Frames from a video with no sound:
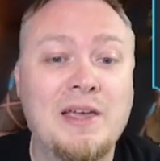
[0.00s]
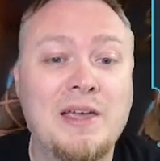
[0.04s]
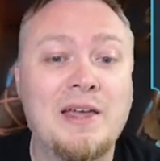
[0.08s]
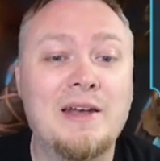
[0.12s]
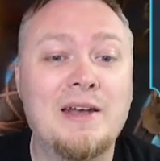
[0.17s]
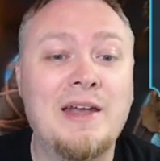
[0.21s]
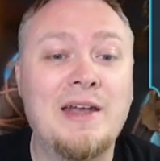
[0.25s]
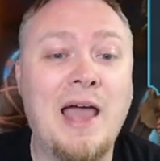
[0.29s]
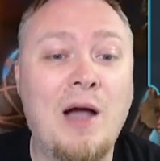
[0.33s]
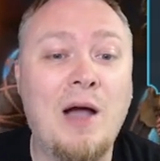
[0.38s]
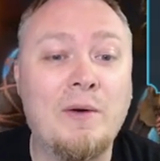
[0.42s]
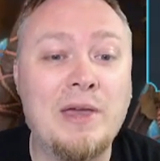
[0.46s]

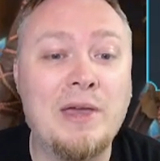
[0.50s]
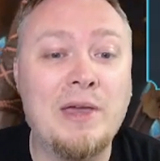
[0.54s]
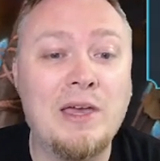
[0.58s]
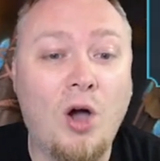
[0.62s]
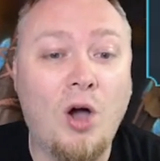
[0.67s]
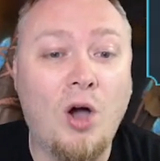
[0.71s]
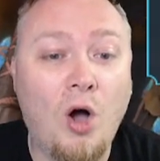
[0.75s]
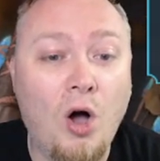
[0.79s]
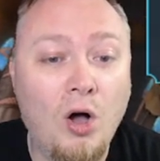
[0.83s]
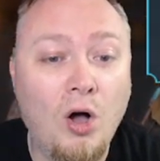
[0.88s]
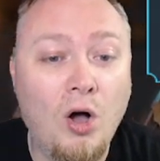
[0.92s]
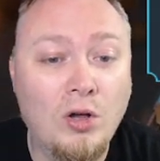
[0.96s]
Now he
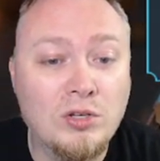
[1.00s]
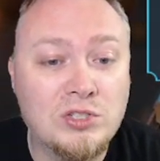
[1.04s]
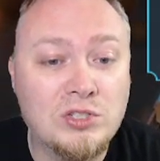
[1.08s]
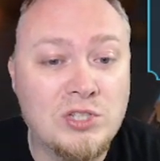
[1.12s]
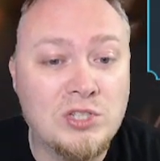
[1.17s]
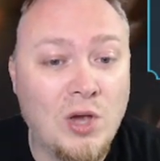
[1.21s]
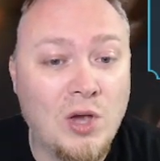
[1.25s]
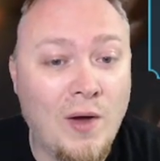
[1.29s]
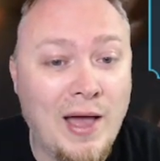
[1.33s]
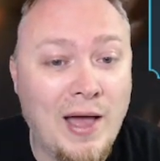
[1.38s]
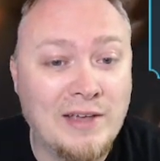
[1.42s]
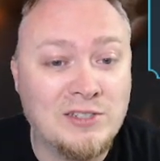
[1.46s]

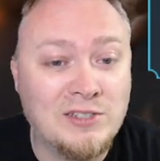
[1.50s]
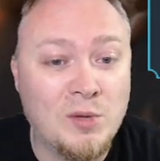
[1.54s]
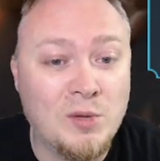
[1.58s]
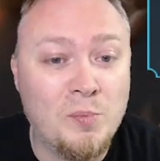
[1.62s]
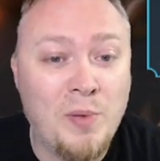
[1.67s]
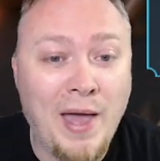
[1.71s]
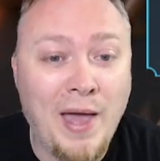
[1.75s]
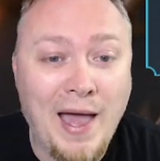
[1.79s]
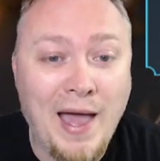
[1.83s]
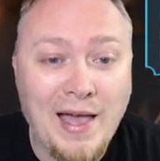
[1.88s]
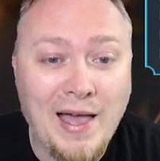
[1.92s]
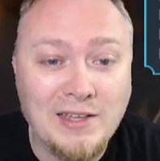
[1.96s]
also has a
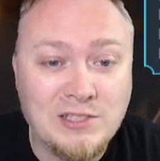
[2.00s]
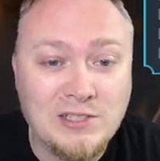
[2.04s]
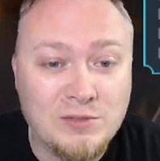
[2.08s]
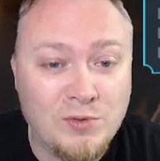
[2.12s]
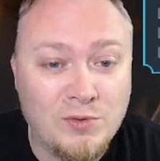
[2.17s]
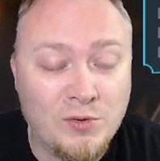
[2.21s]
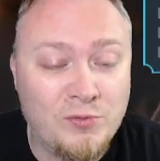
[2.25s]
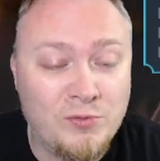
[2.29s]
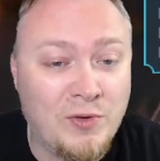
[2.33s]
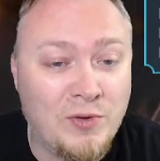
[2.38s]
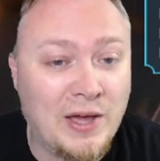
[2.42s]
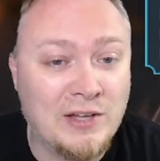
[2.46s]
passive
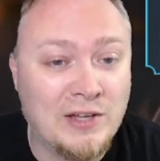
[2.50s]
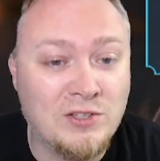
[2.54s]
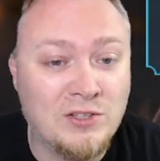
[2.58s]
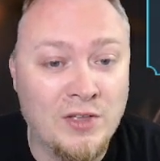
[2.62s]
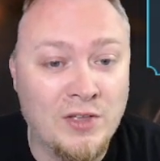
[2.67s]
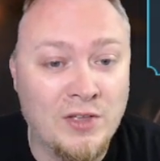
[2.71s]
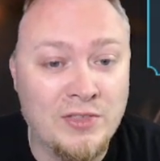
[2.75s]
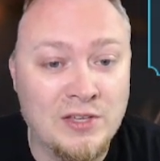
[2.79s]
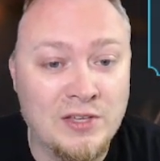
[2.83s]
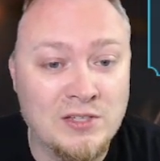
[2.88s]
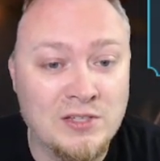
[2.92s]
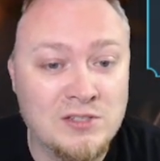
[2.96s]
effect
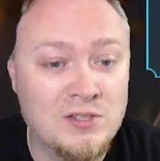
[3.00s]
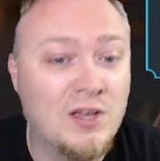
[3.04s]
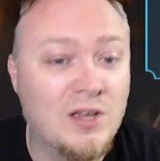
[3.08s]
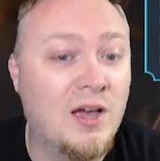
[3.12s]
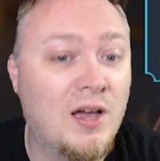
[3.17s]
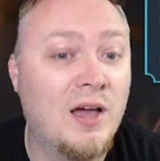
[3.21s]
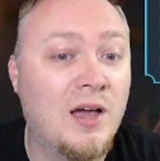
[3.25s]
on this